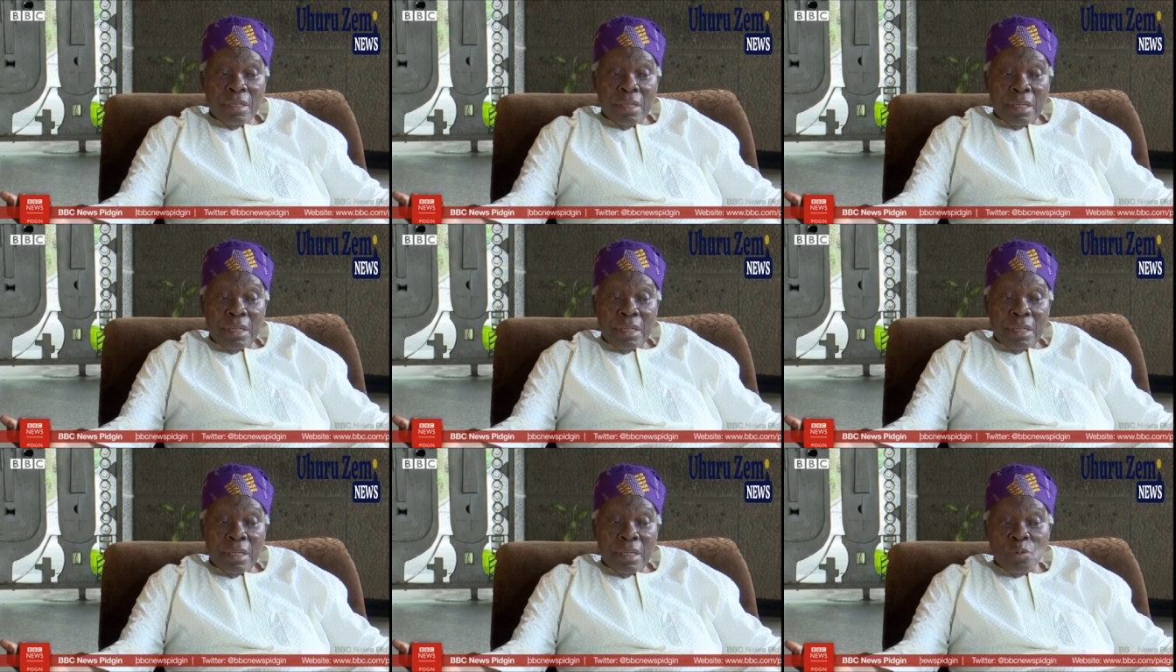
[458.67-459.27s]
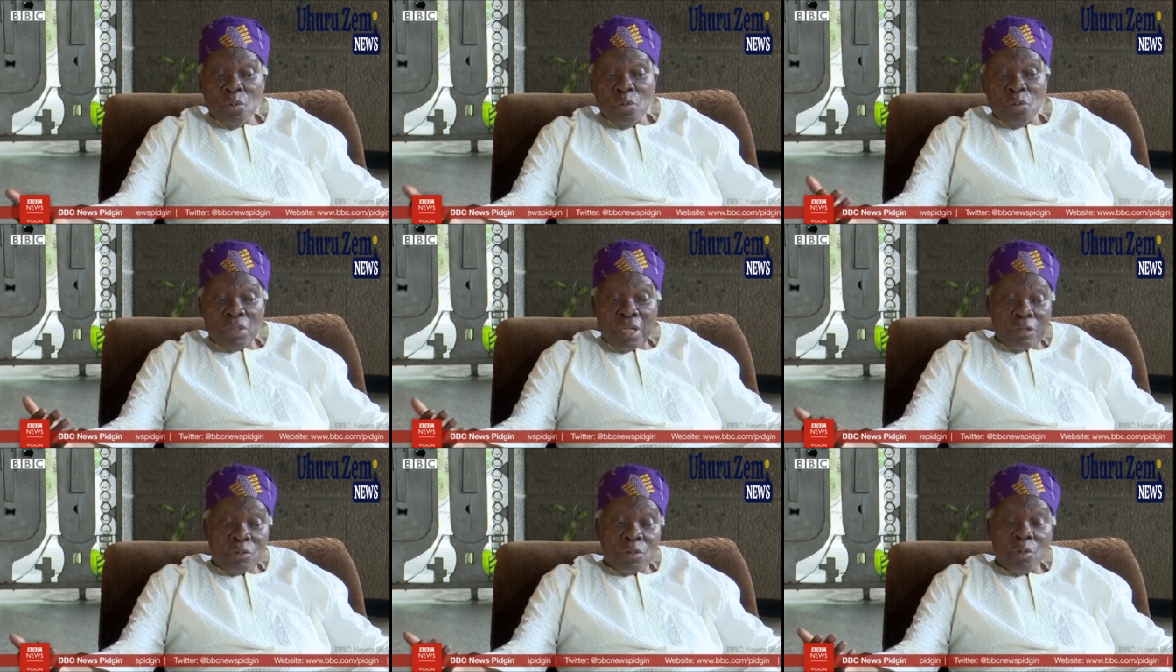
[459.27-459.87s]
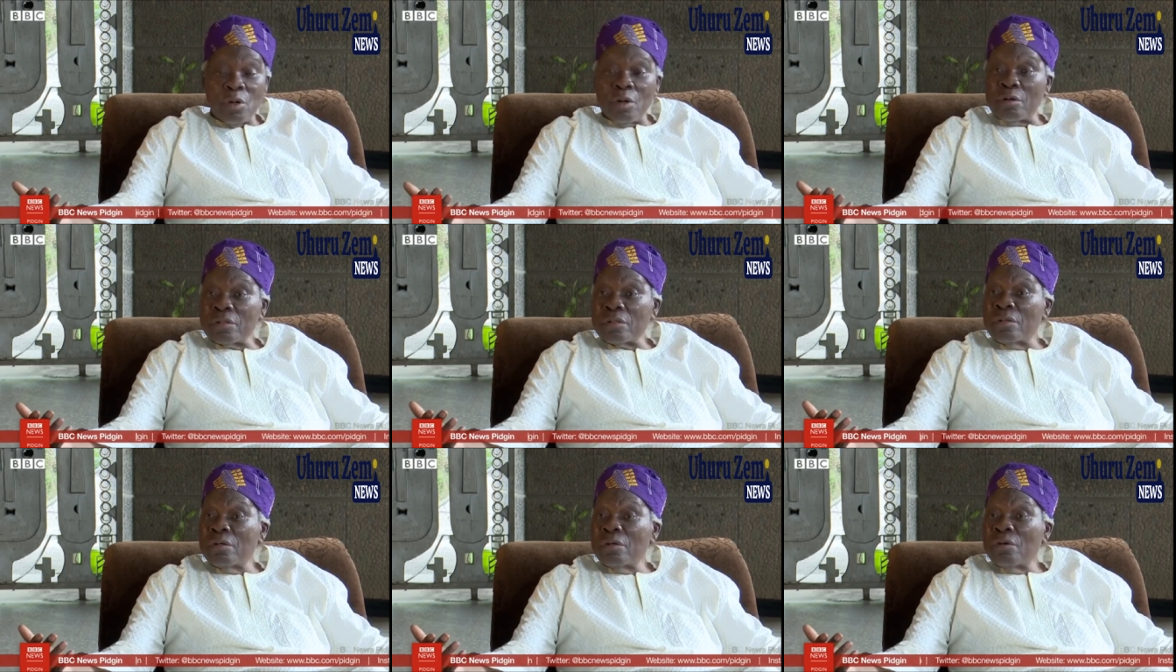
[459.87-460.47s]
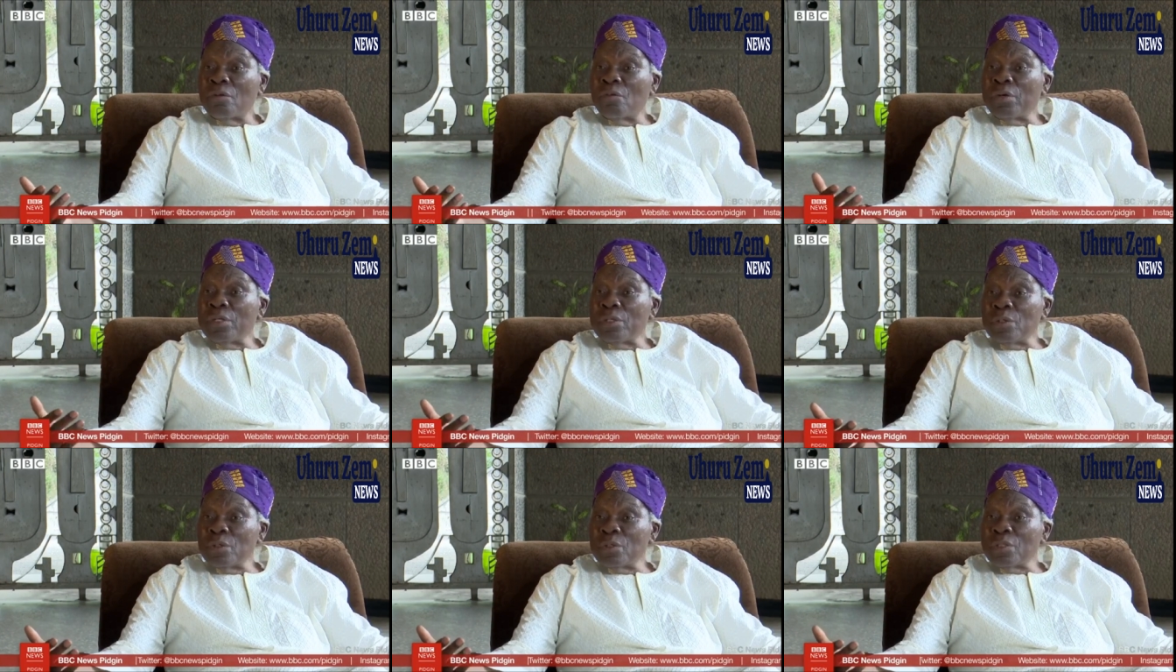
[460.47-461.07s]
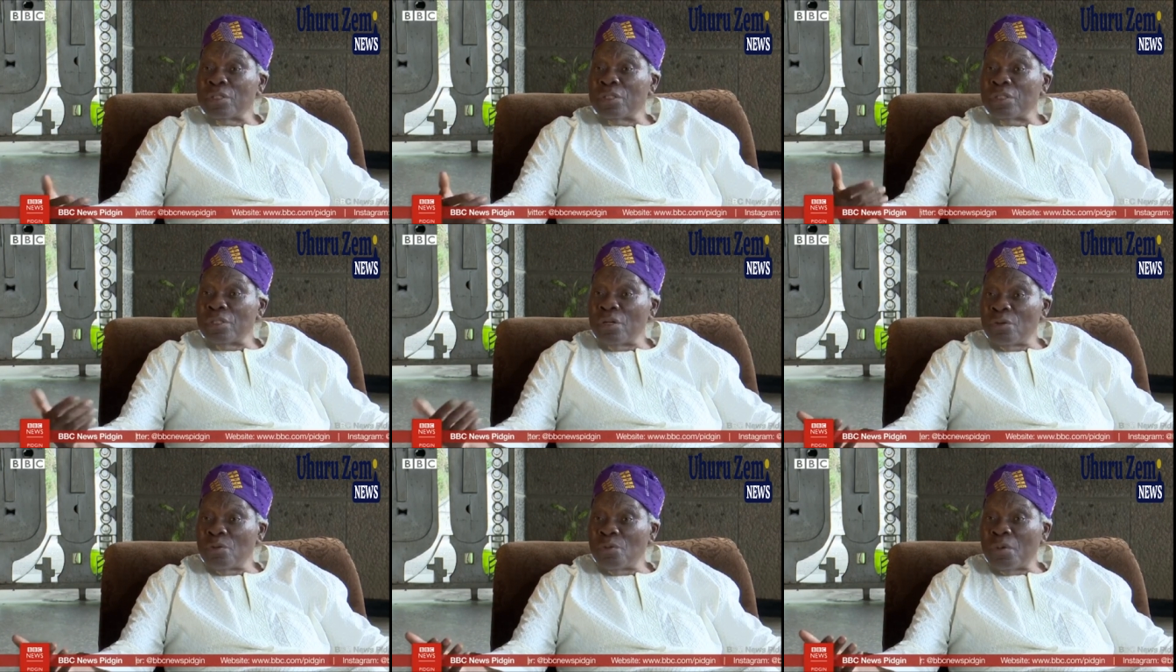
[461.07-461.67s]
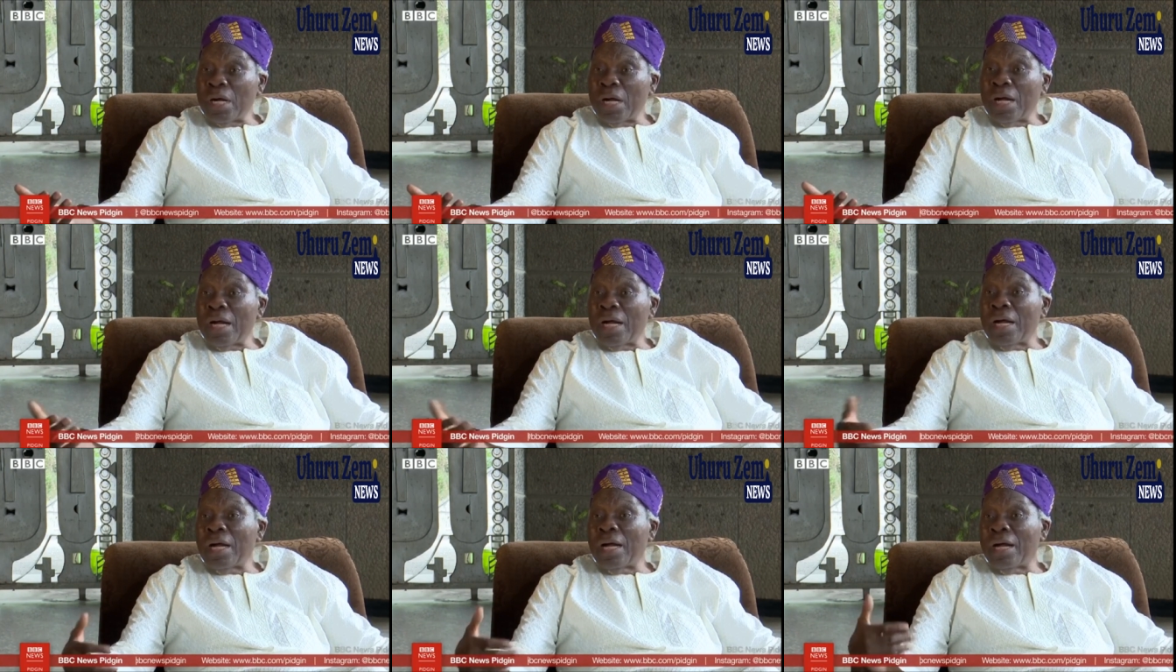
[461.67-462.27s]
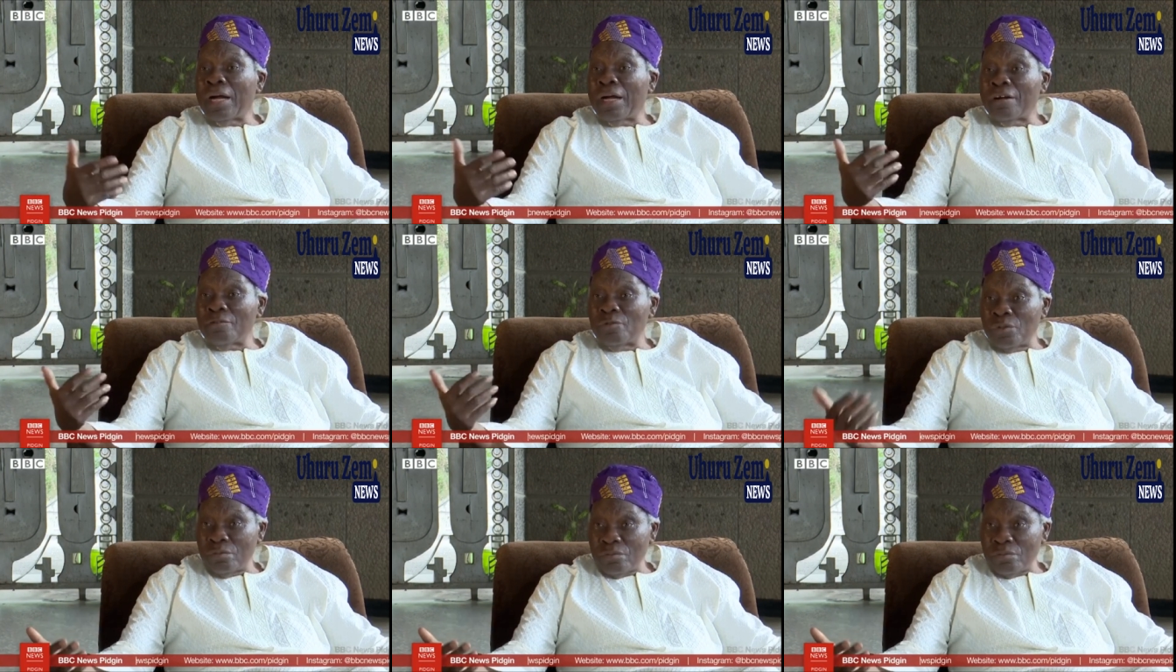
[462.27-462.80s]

uh, schools and so on, we use Yoruba,